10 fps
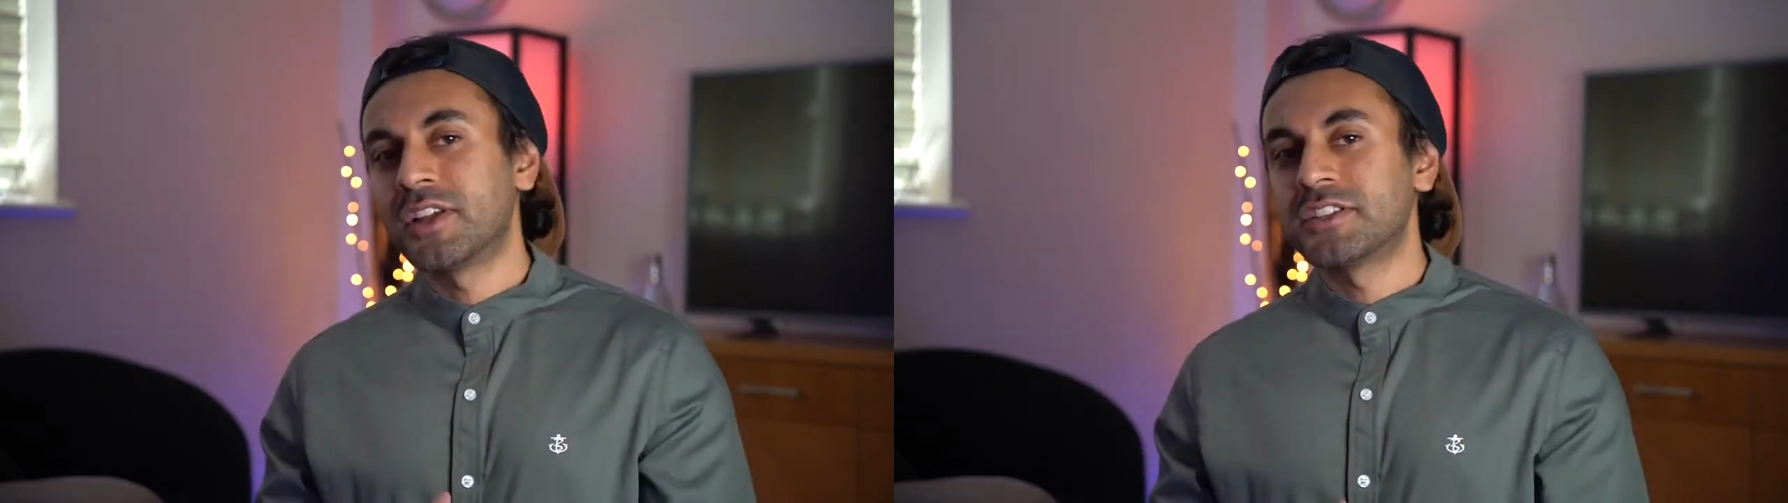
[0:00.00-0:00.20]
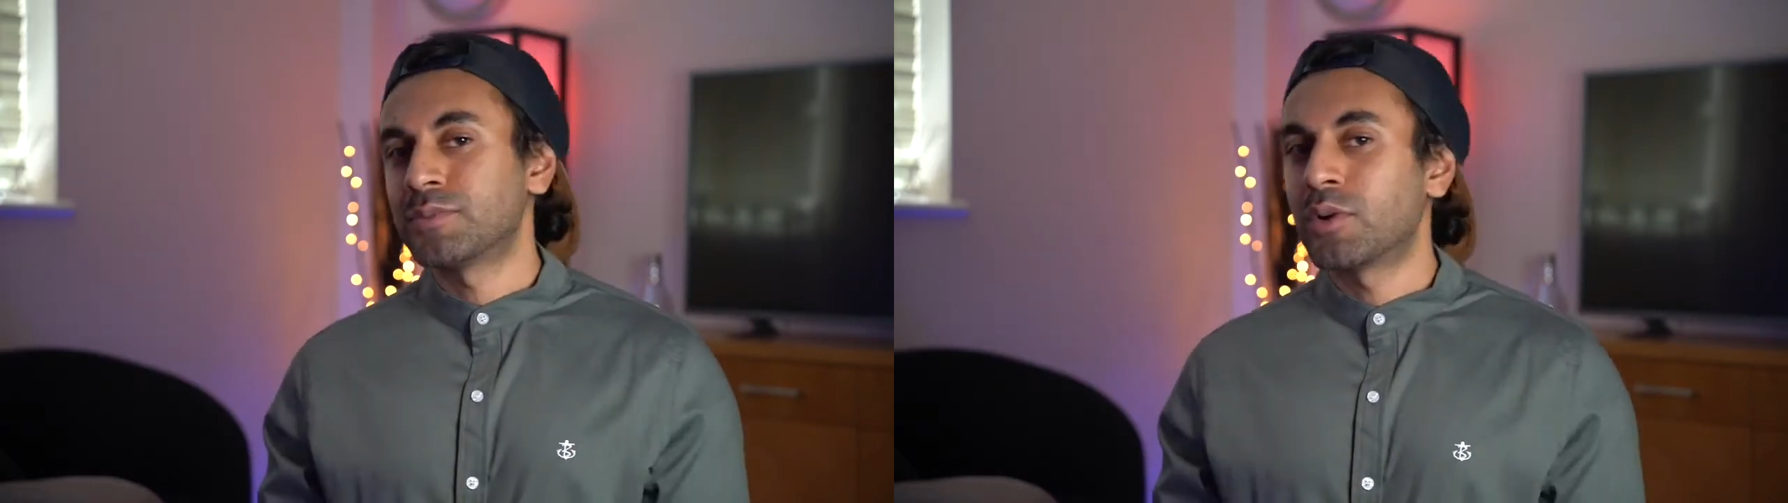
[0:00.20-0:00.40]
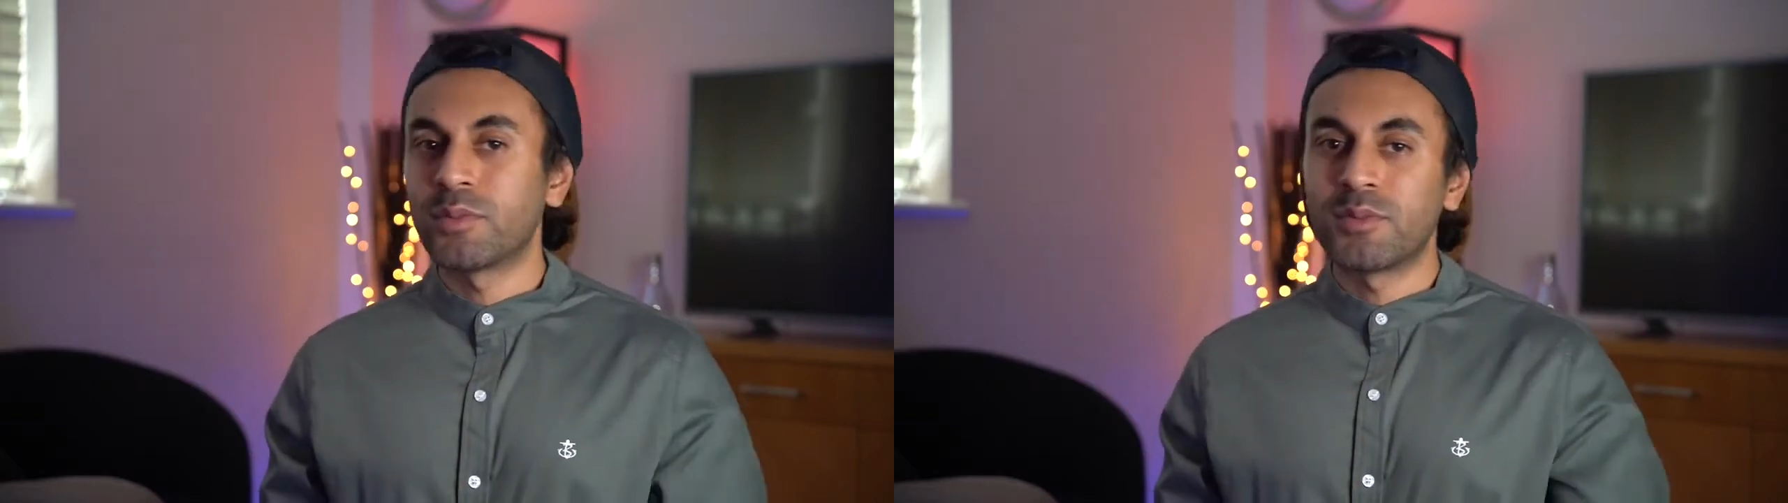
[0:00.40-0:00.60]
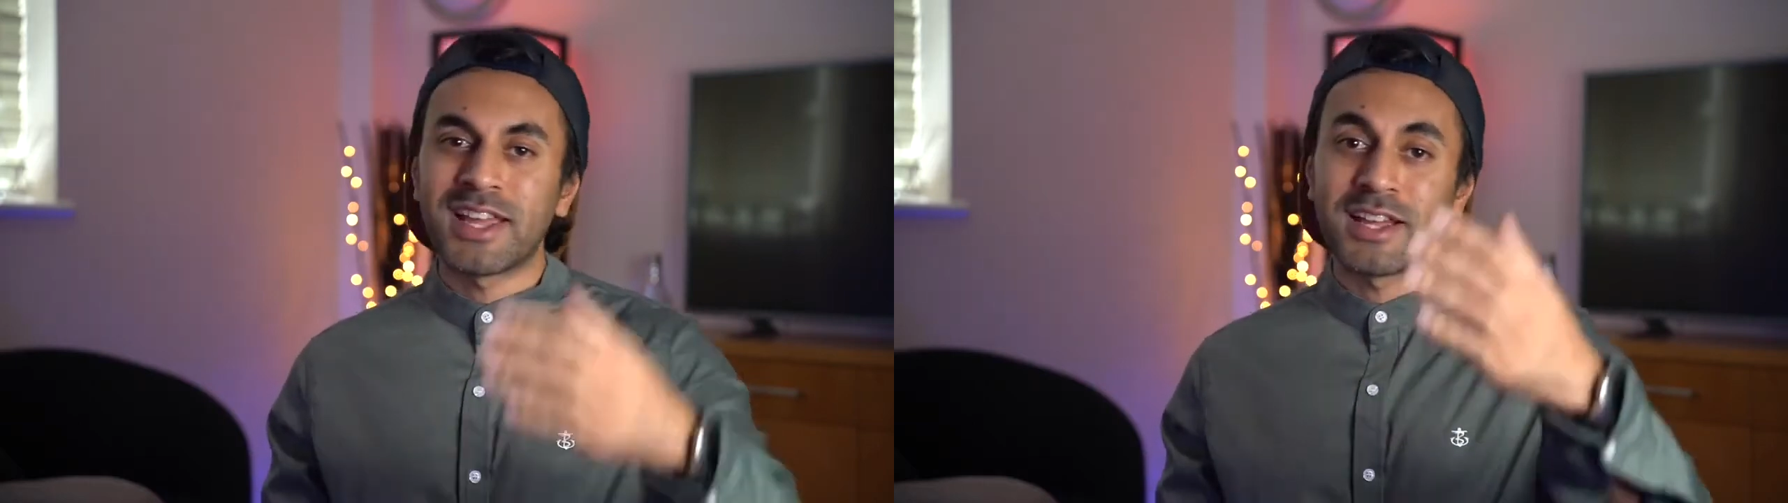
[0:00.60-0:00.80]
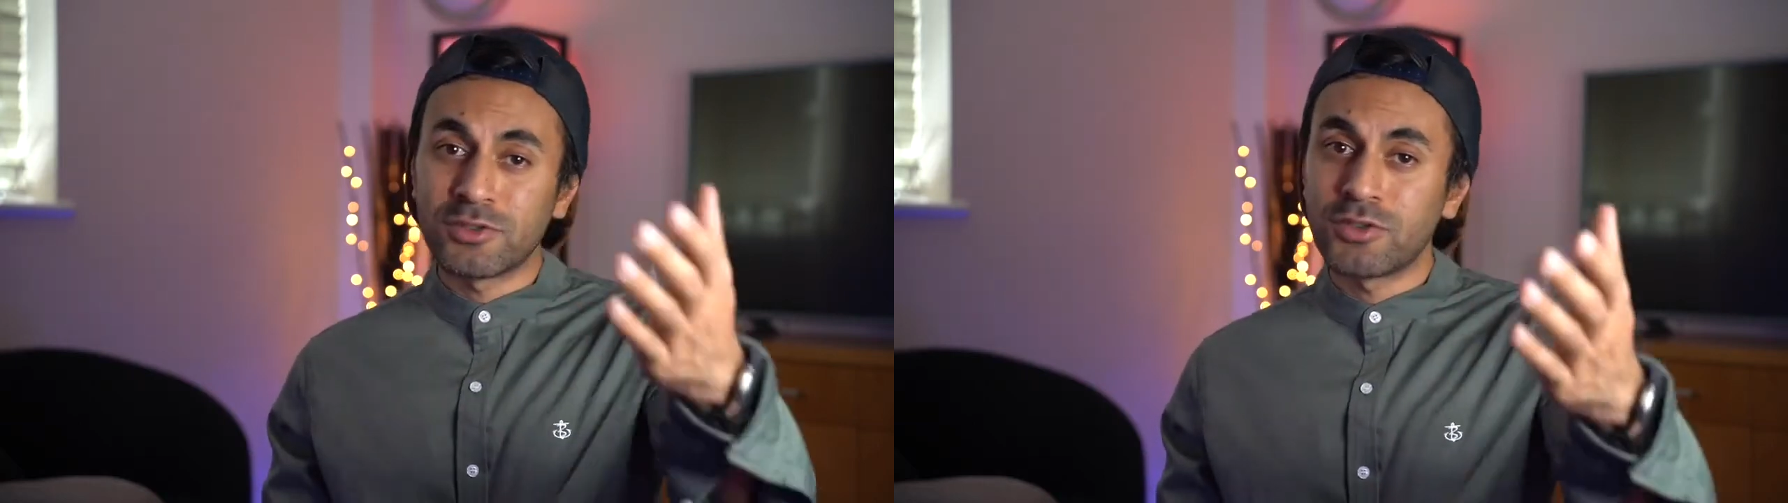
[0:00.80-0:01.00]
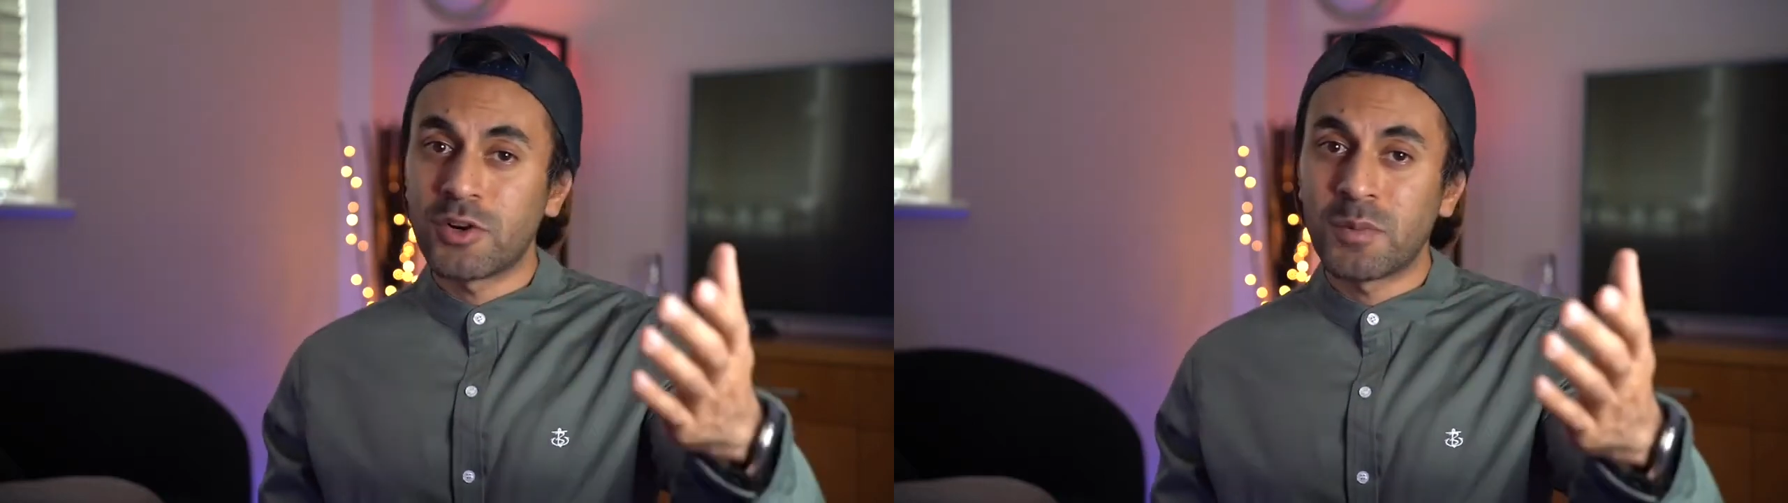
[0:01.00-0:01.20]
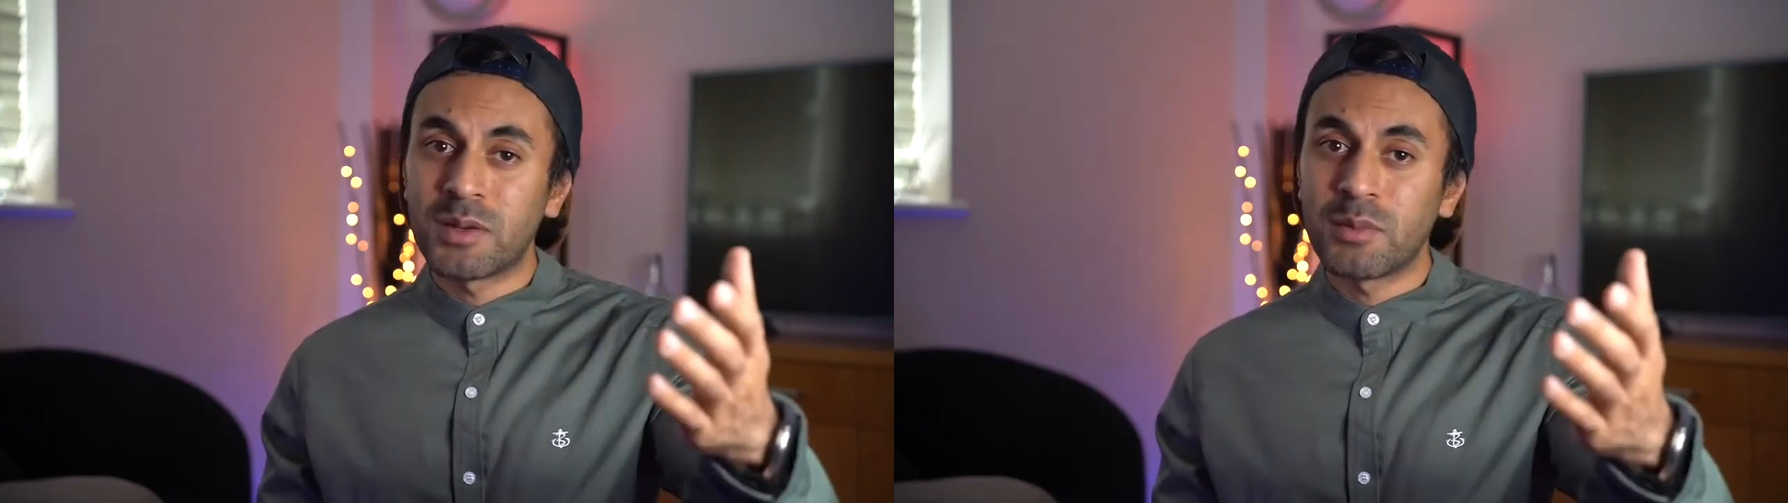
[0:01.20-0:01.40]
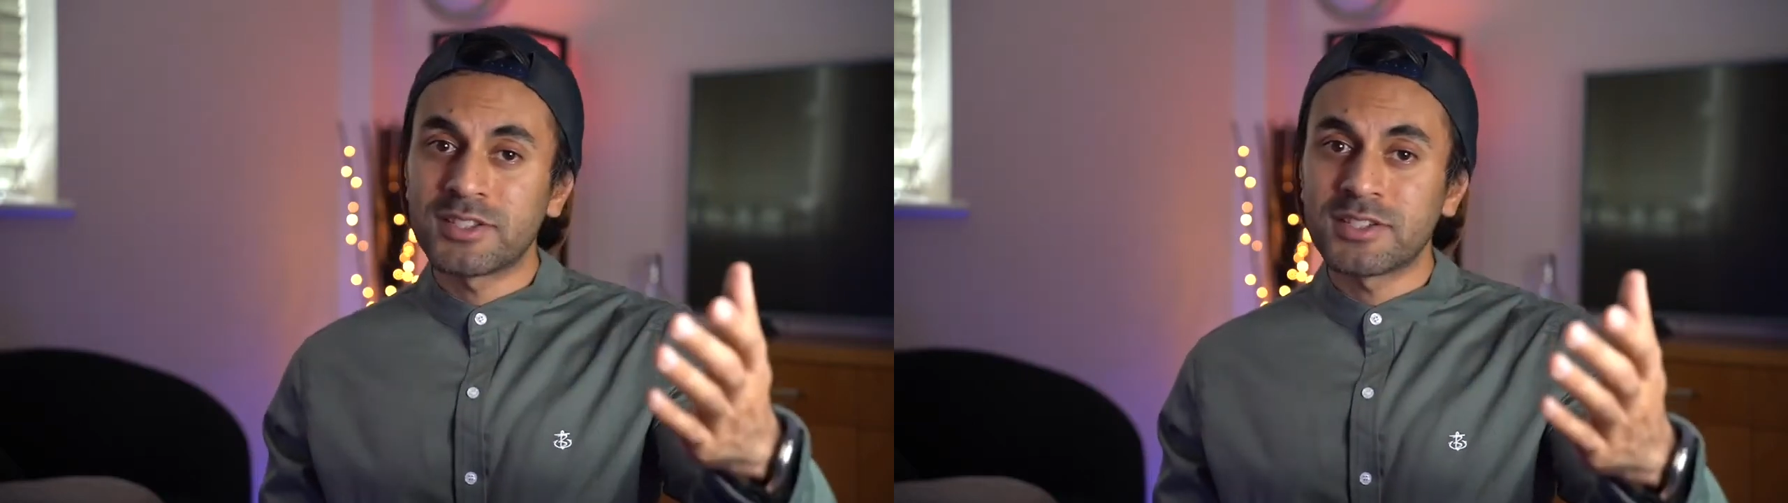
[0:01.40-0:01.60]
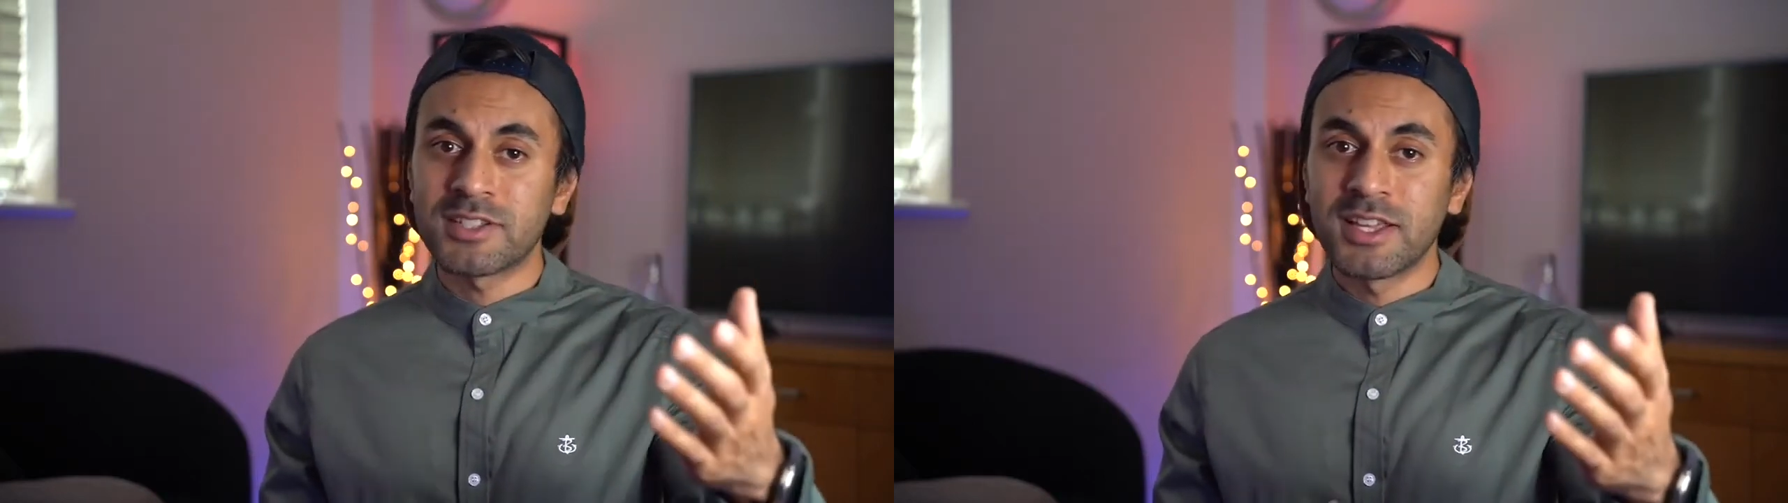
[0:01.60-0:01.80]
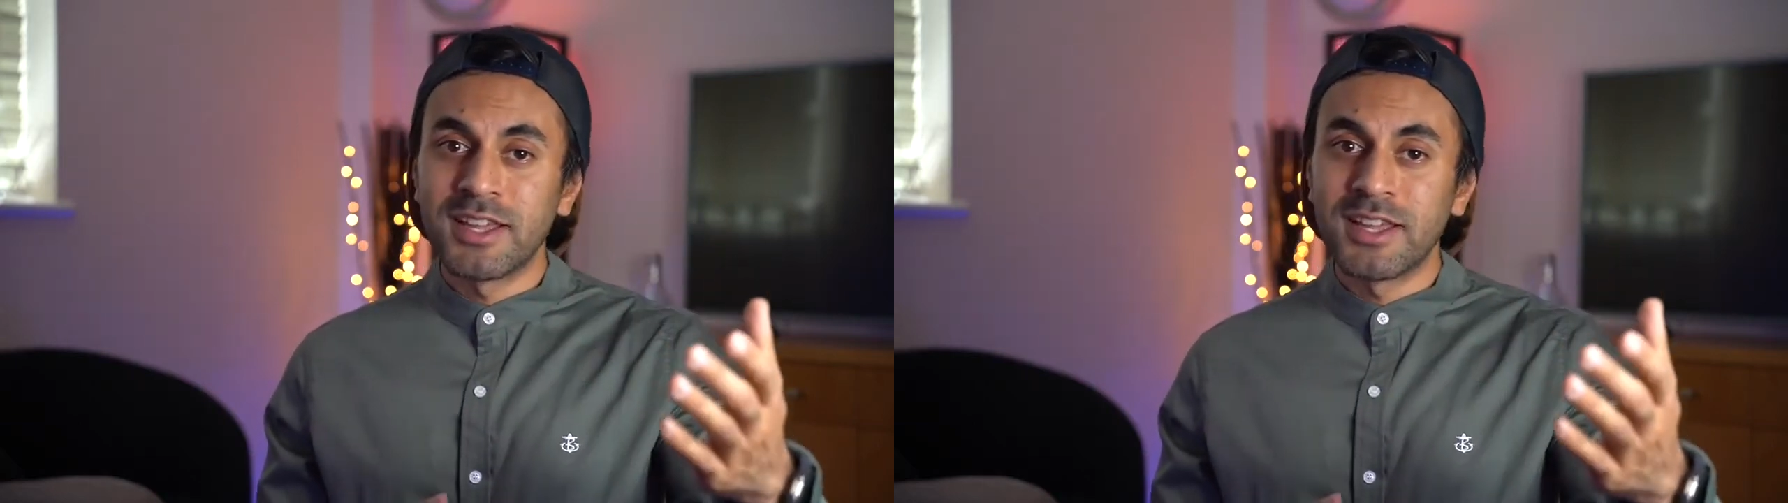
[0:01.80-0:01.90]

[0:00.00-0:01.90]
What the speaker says: length probably at 200mm,